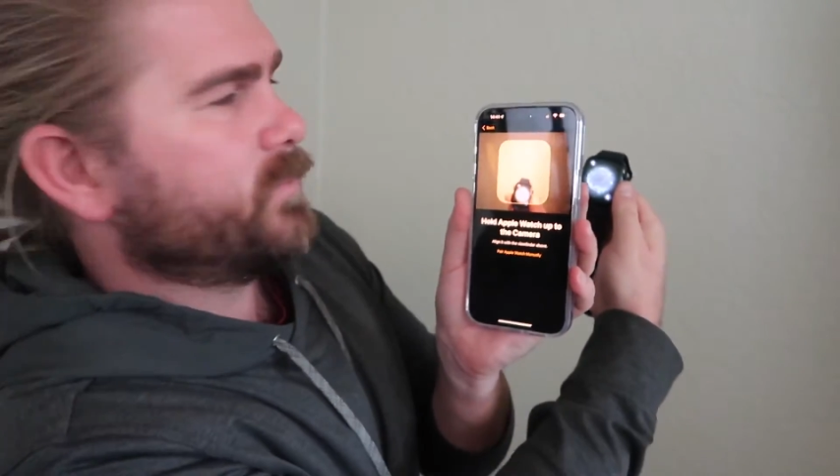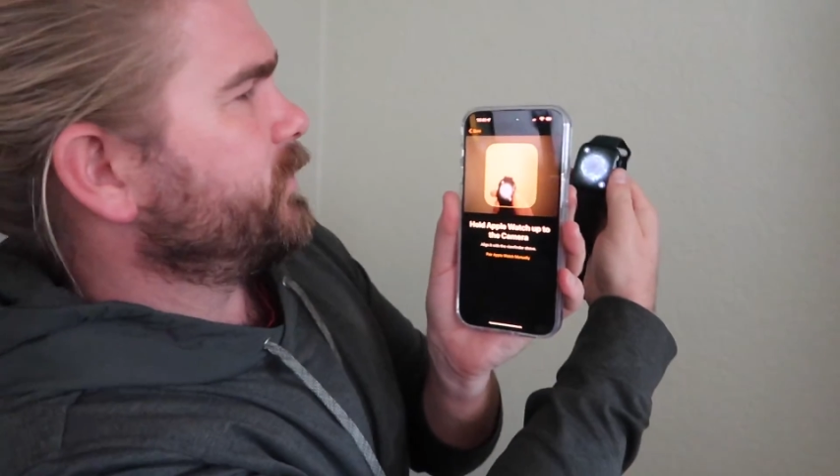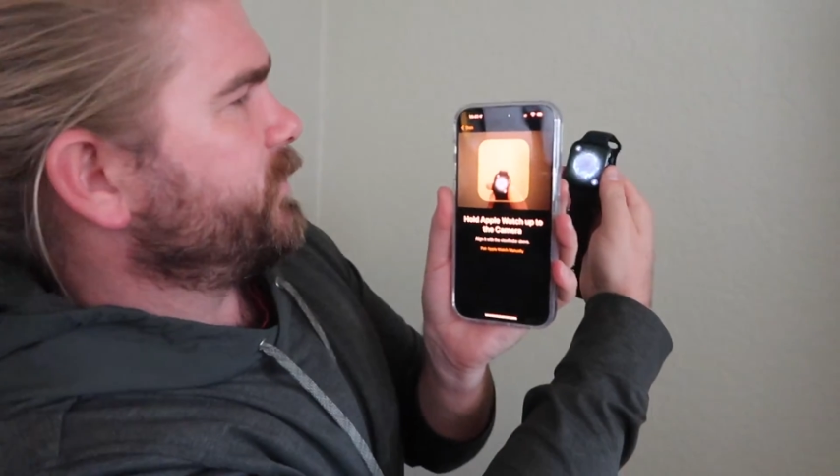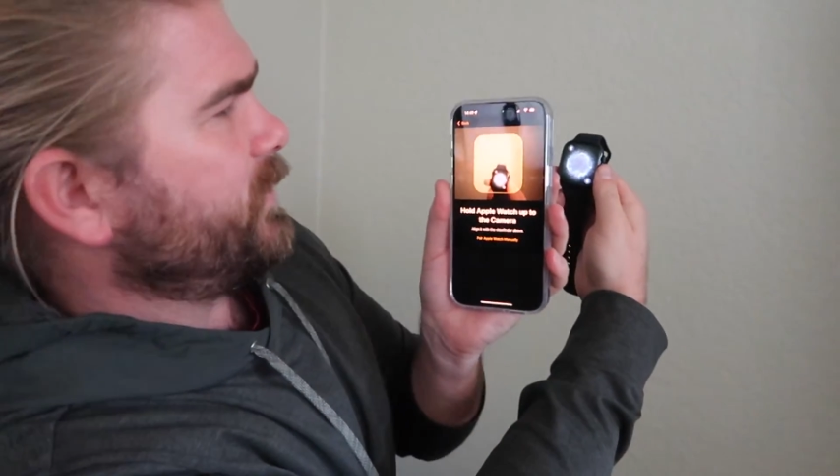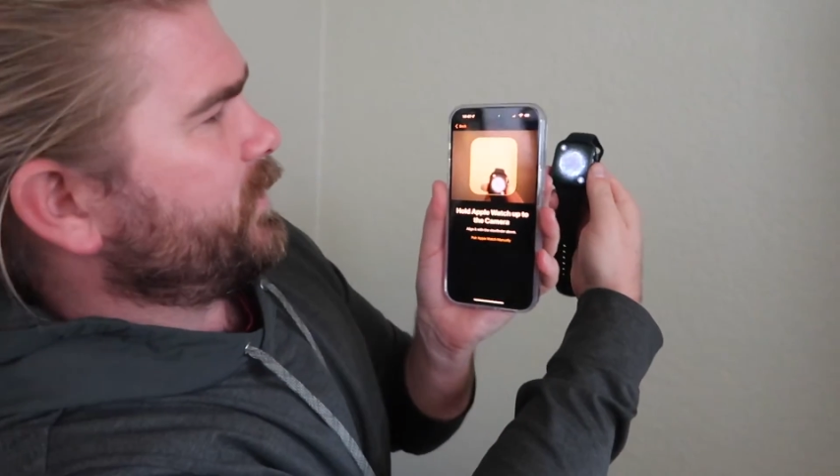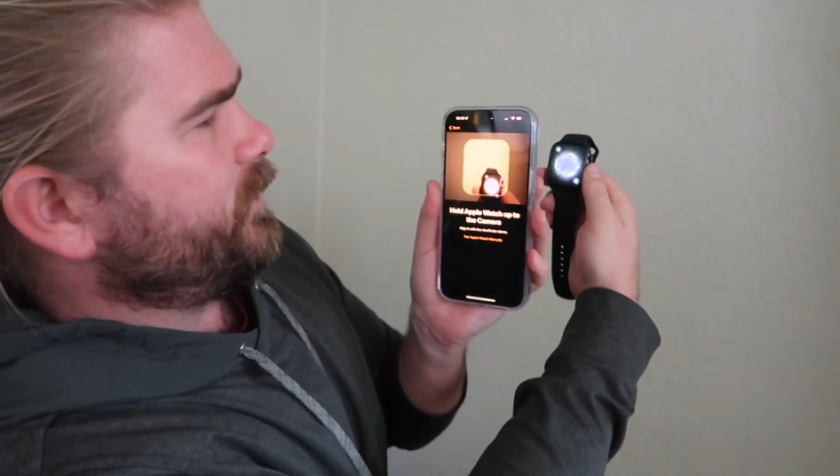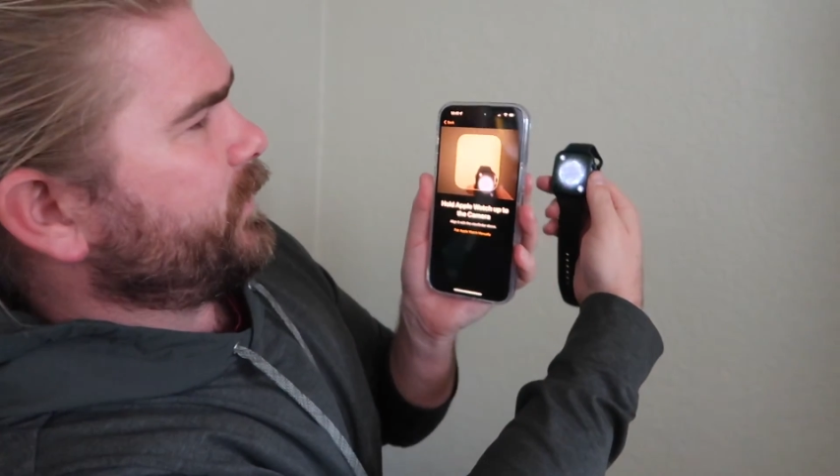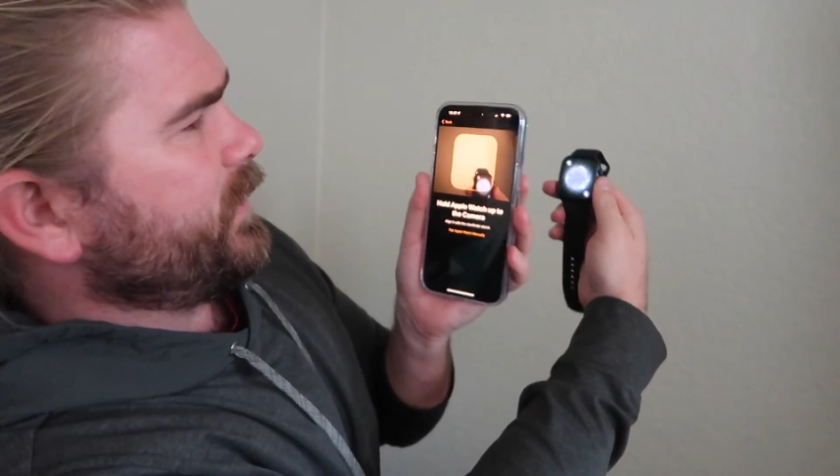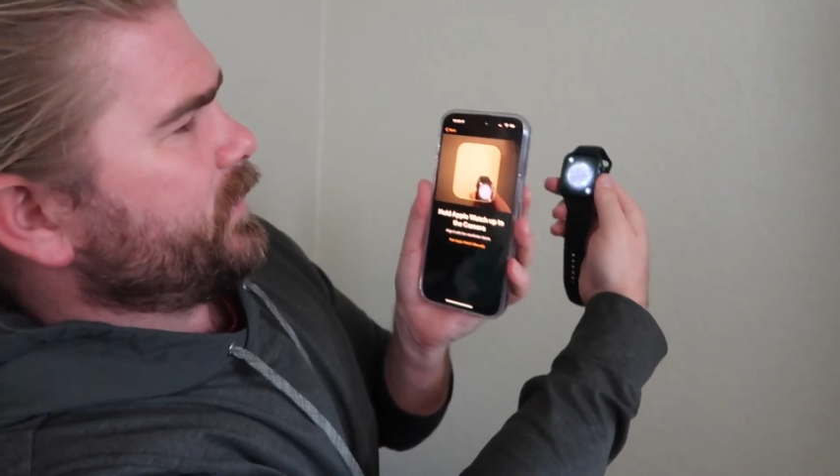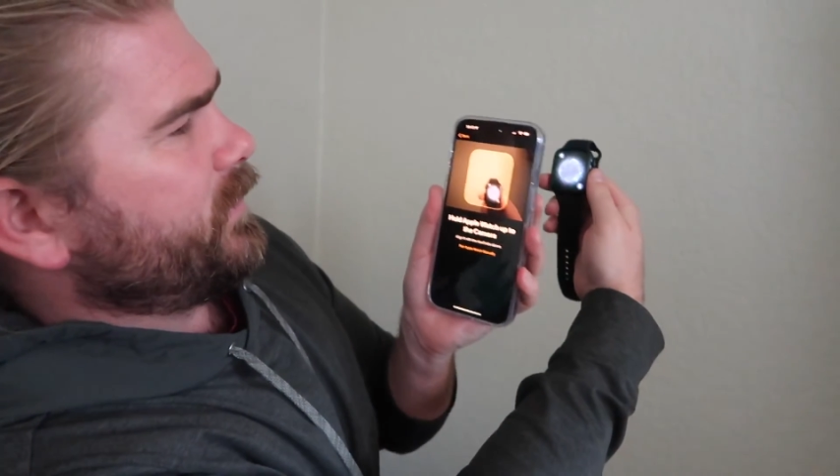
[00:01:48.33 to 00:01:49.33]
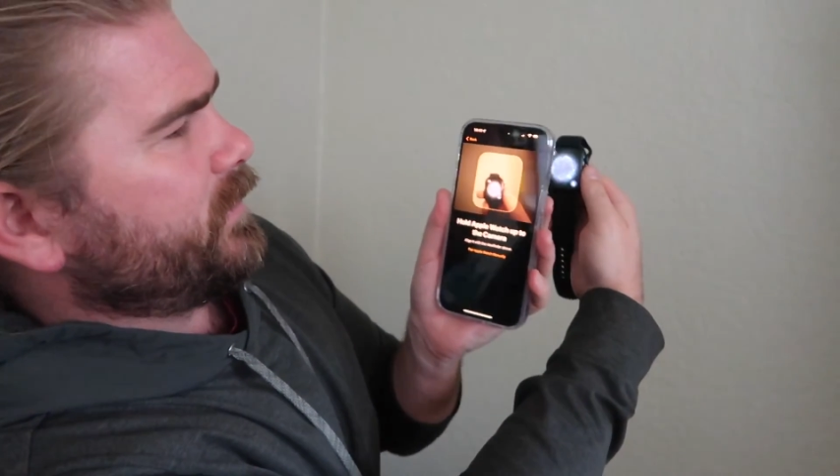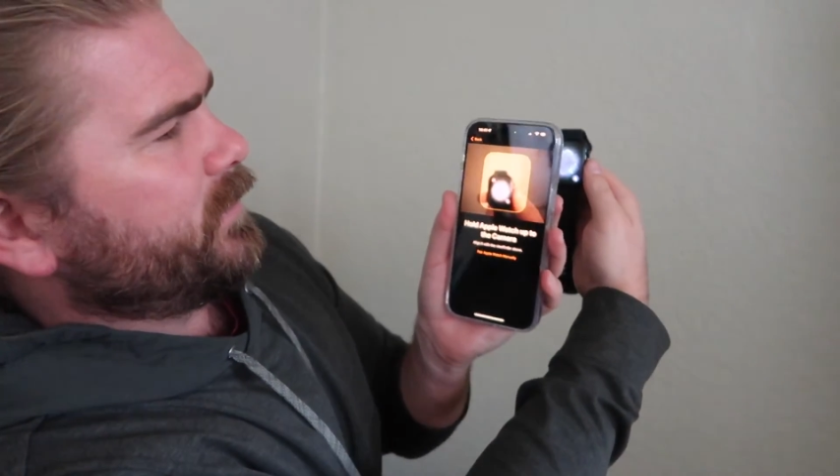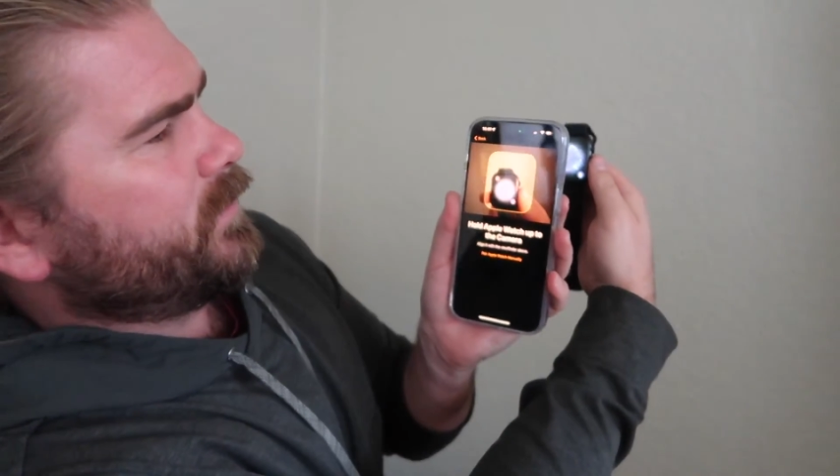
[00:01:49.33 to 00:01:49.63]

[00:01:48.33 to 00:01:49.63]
So we'll see if we can.